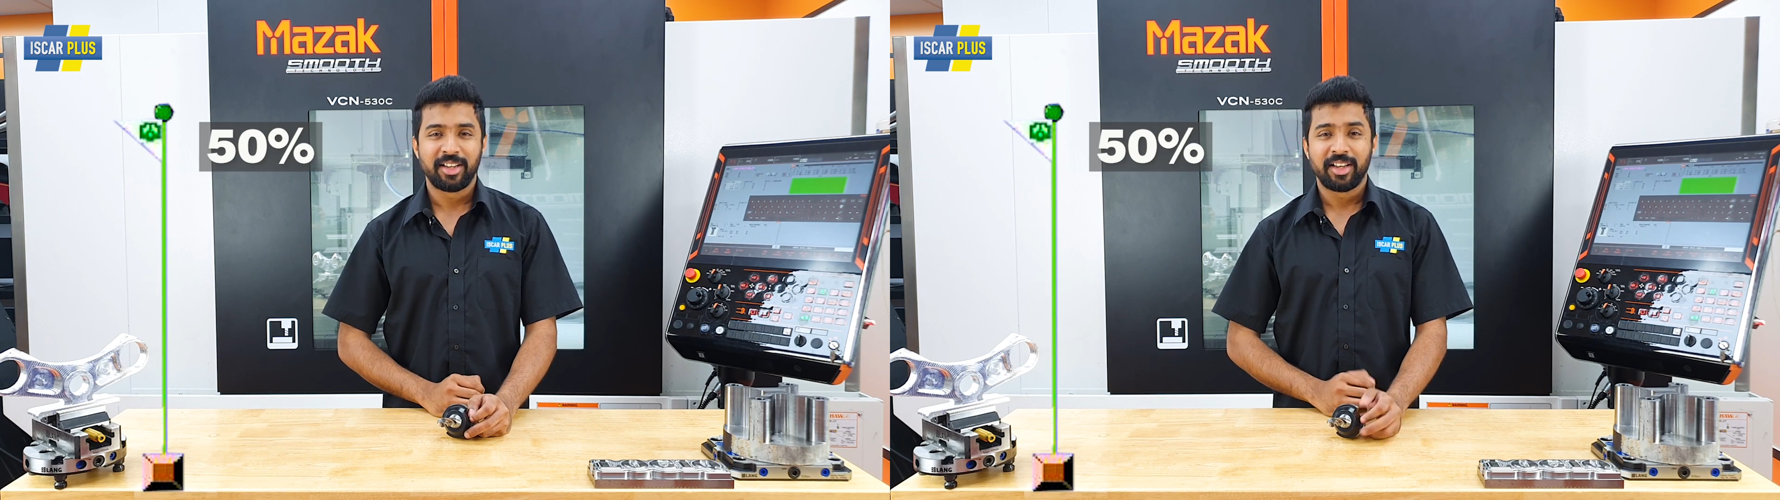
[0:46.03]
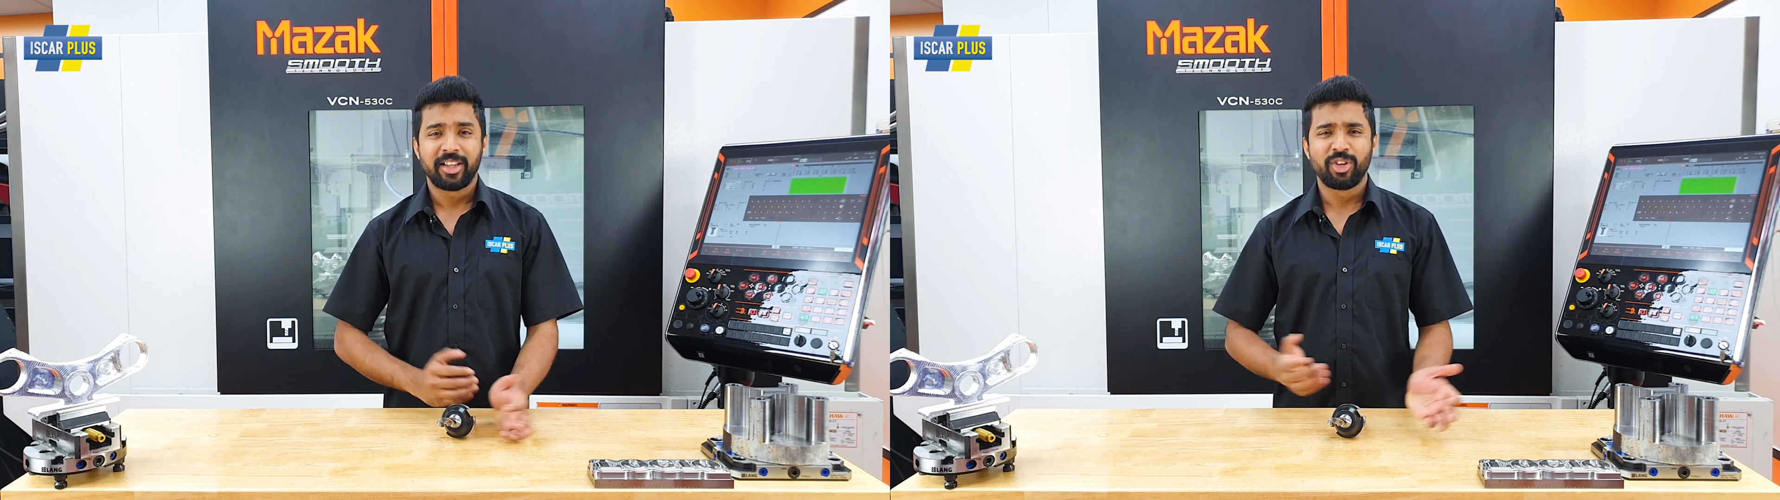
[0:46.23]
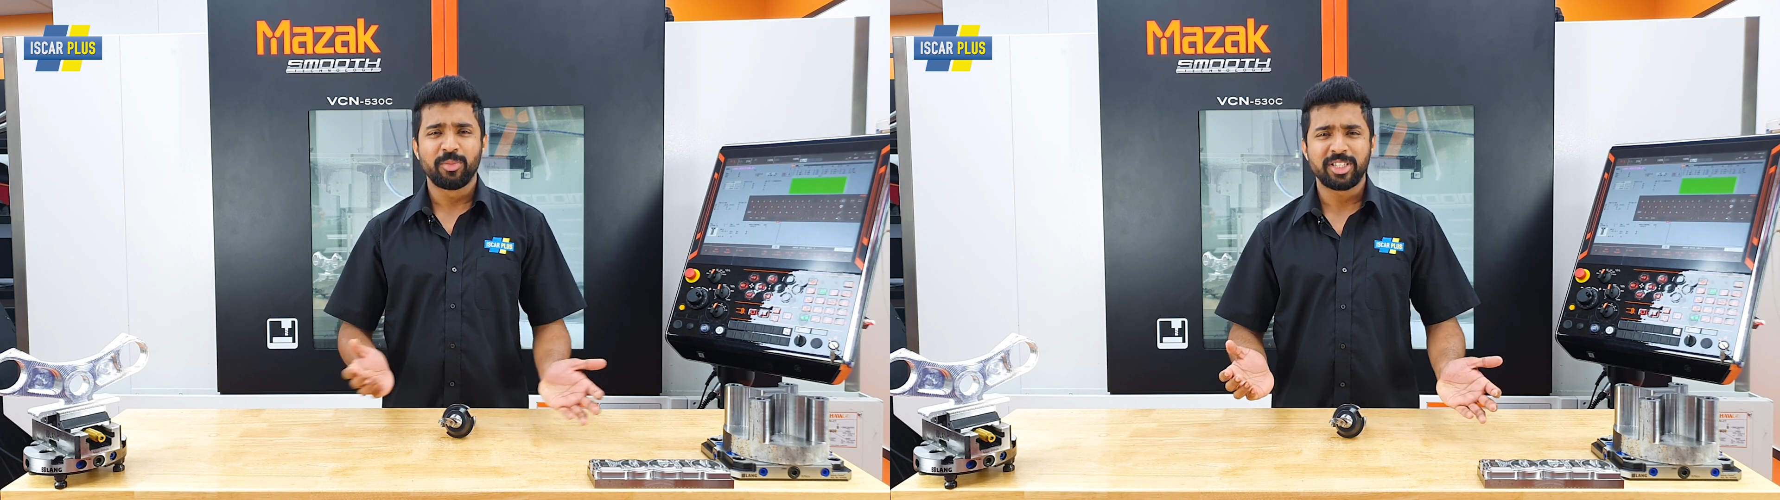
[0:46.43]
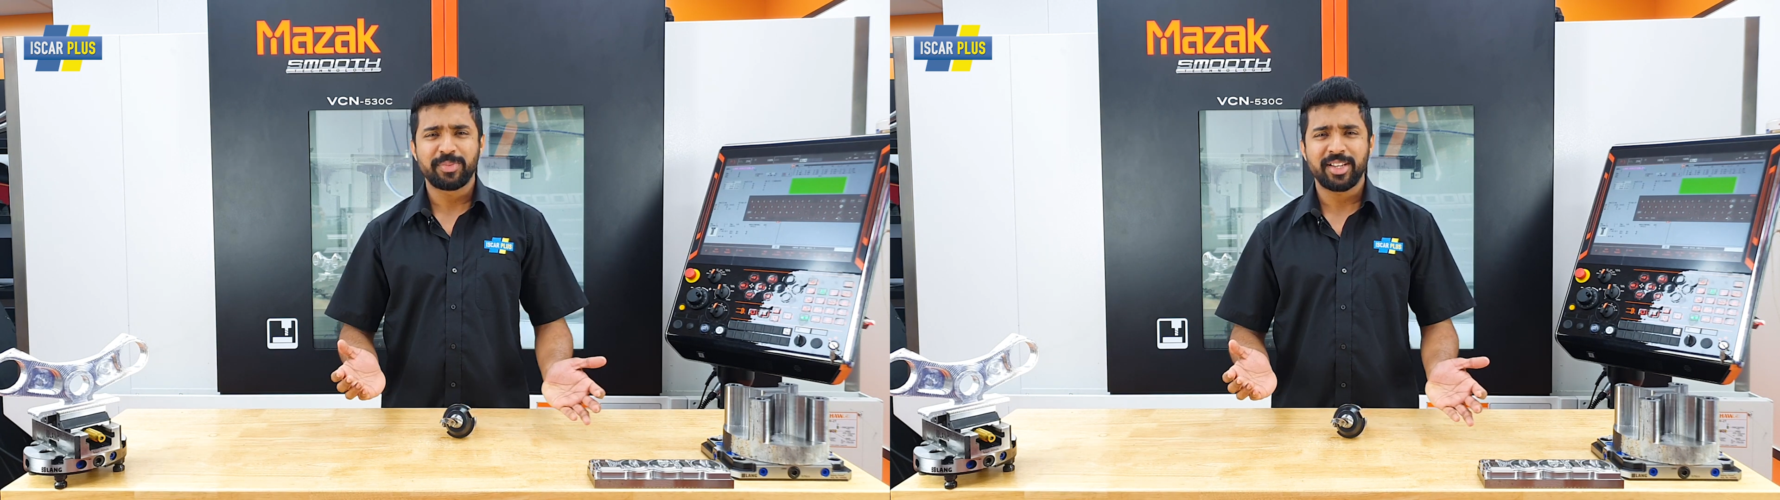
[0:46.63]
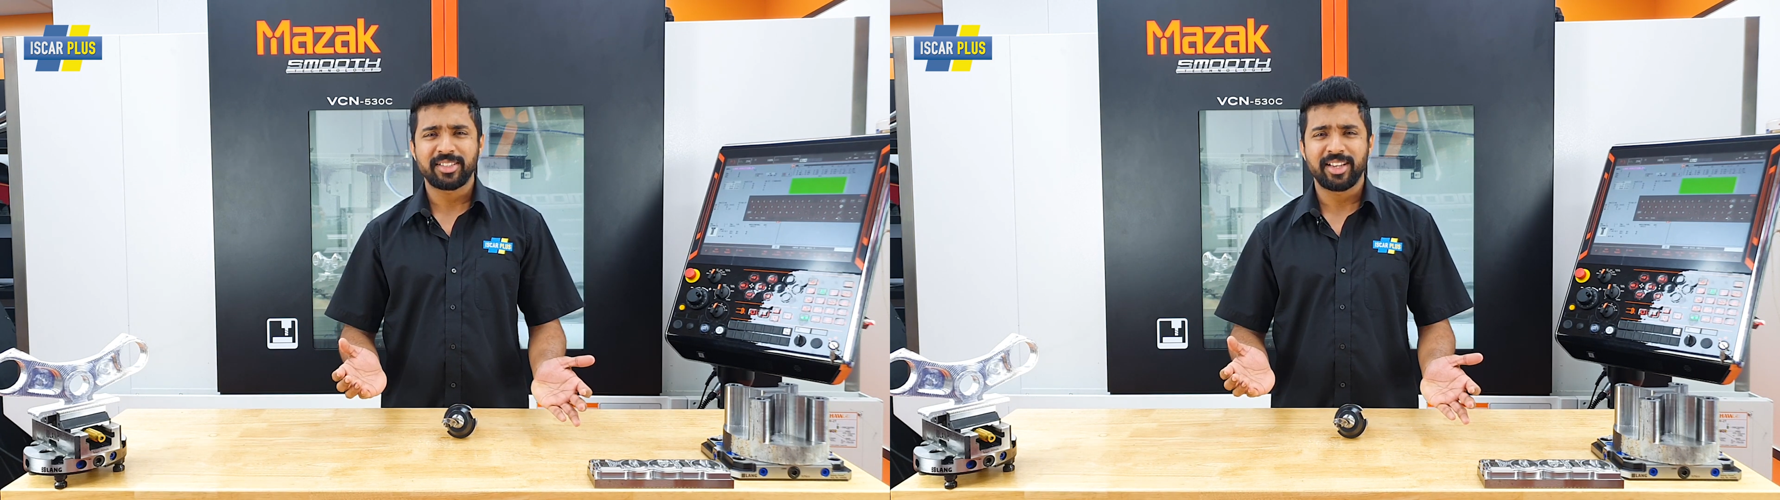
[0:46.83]
And you must be
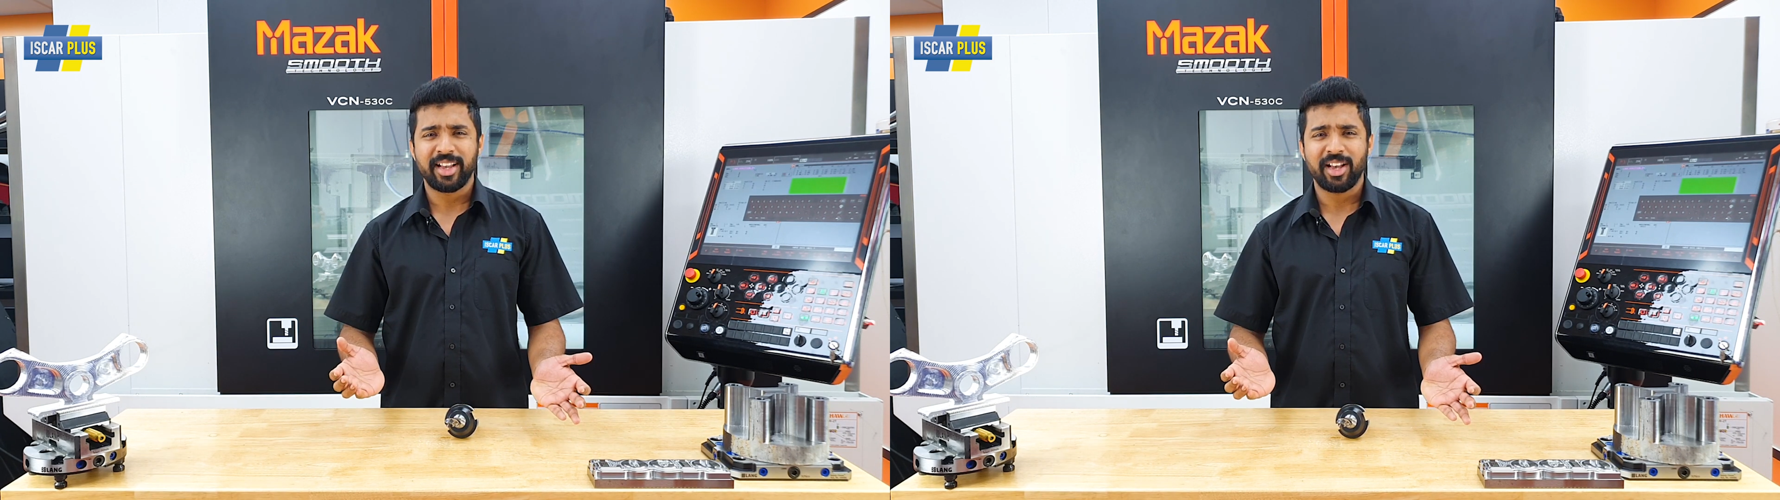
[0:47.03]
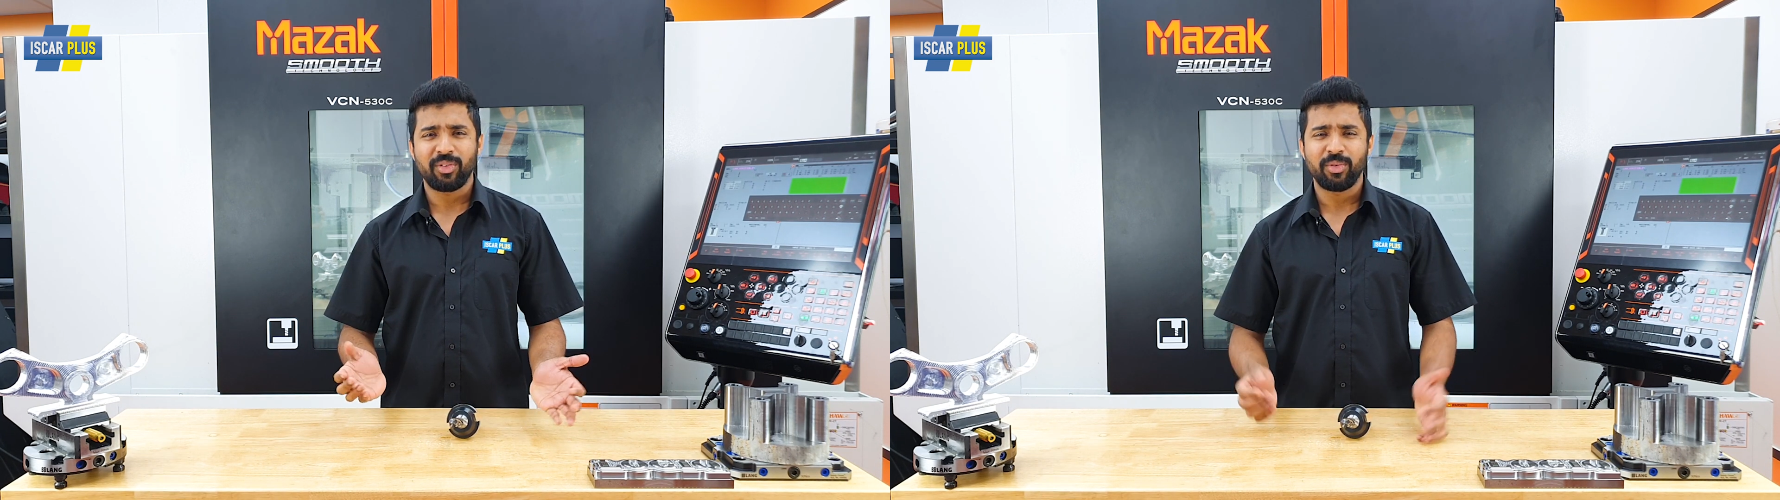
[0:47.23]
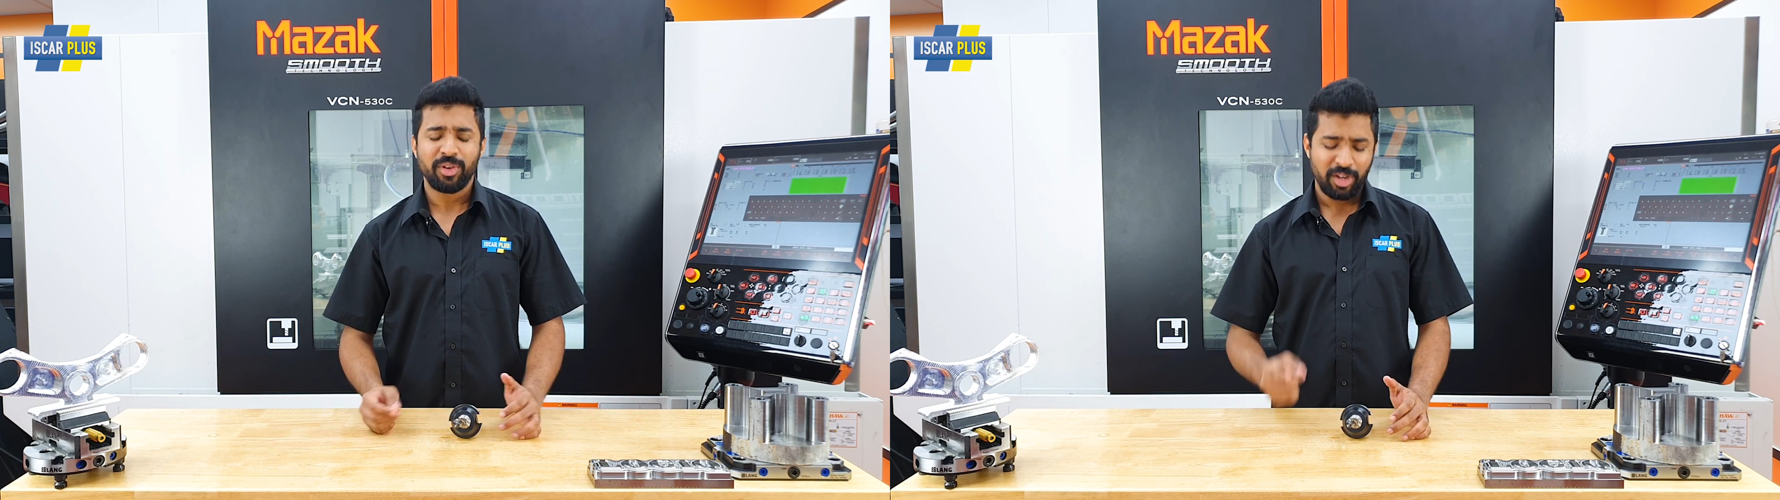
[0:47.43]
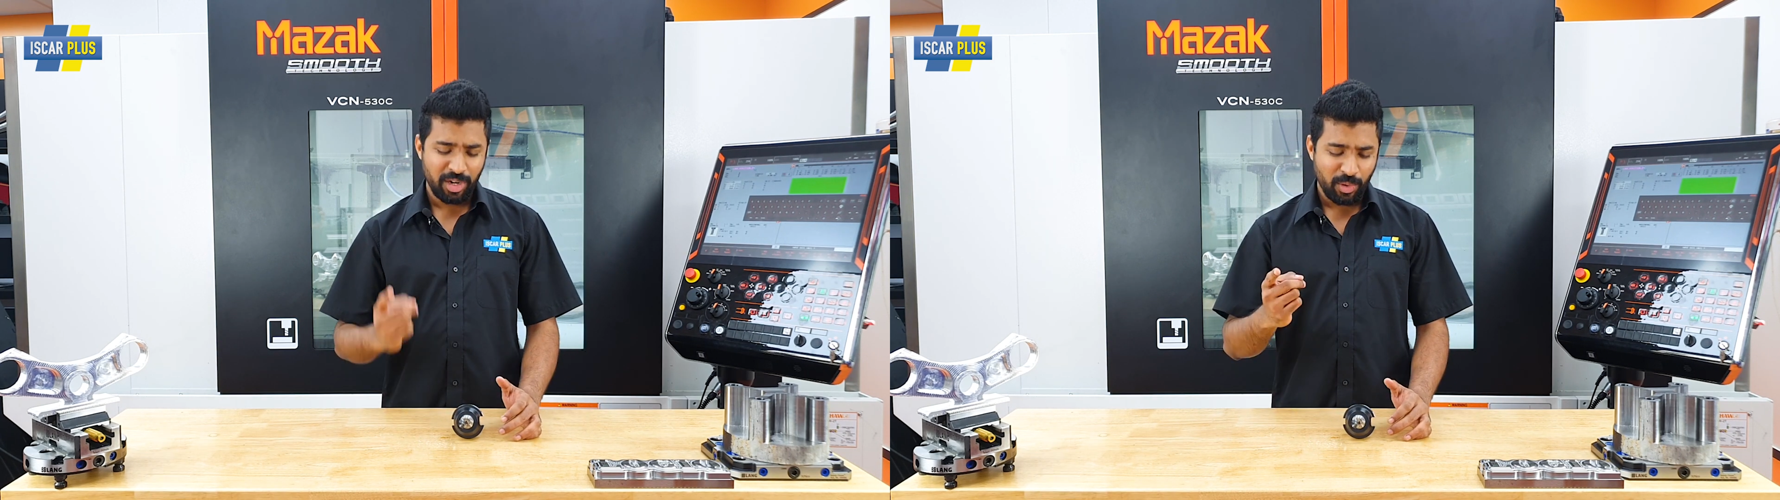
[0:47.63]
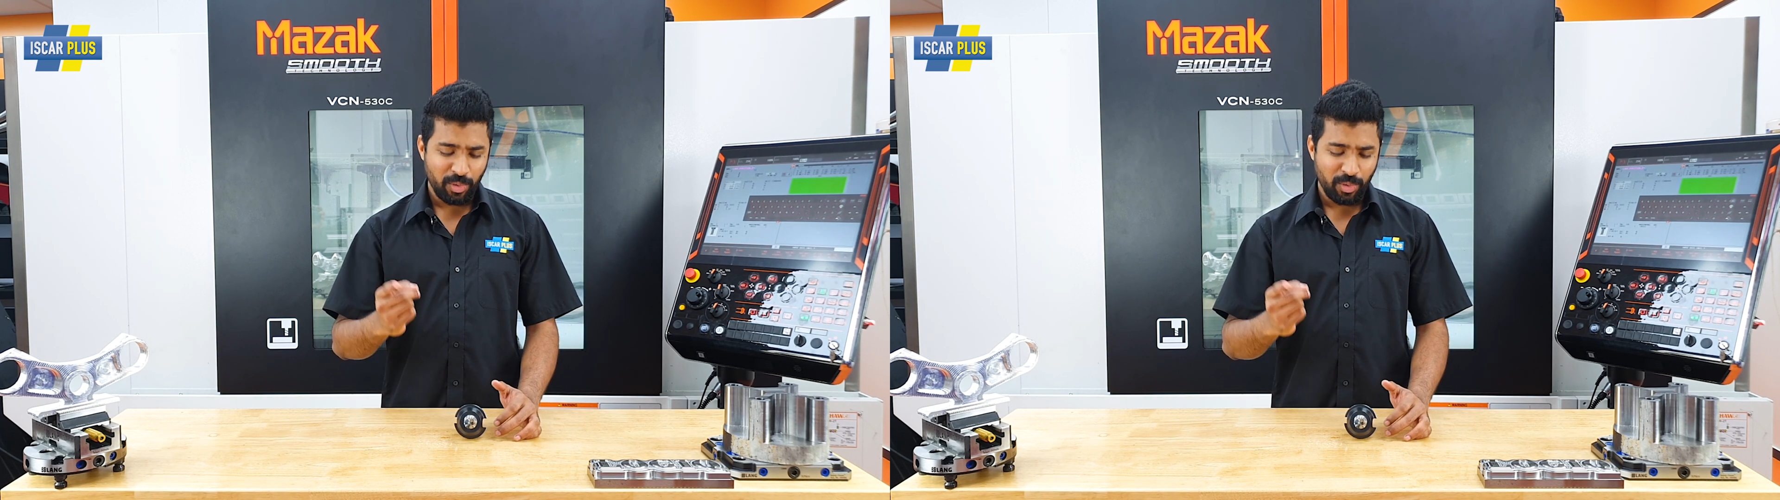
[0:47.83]
asking how? Yeah.